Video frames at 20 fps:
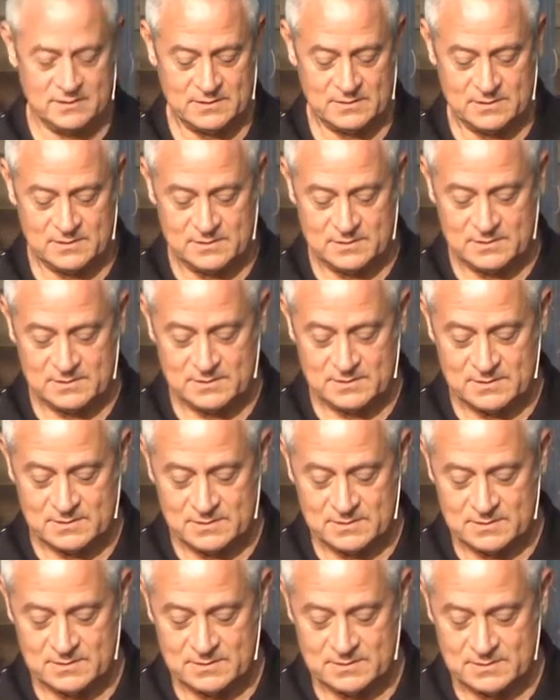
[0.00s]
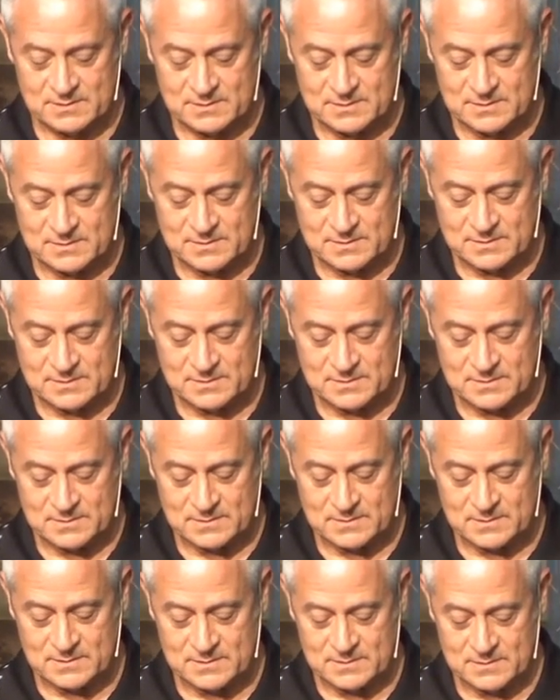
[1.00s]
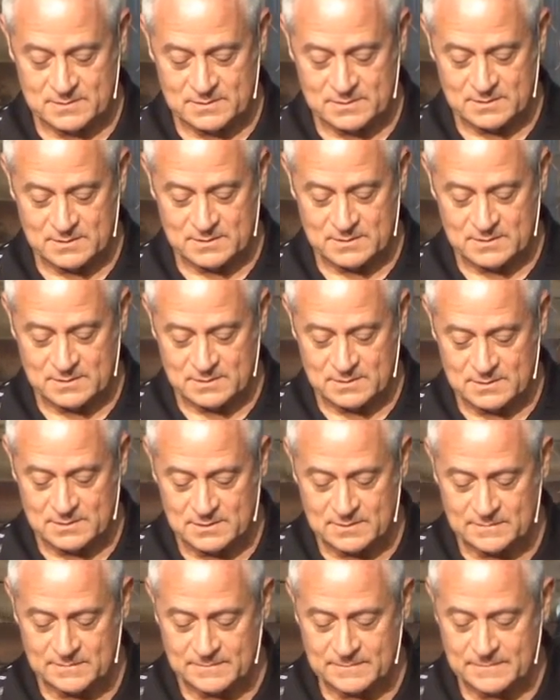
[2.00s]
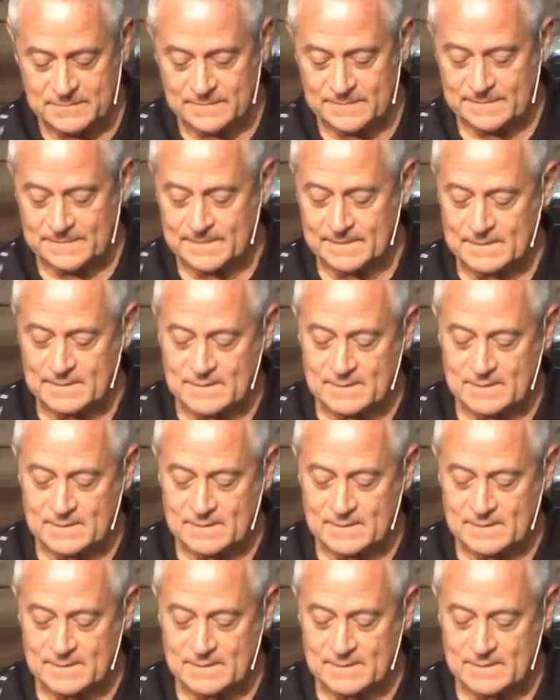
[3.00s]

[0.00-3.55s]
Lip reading: (no one is talking)